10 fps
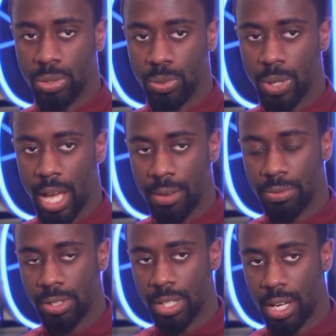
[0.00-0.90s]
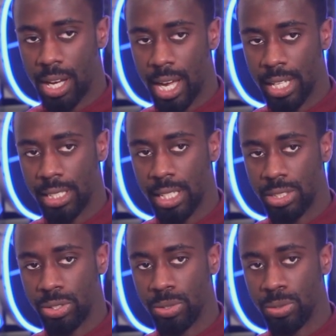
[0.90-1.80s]
to have the idea
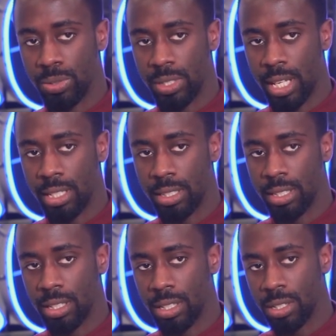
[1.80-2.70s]
to then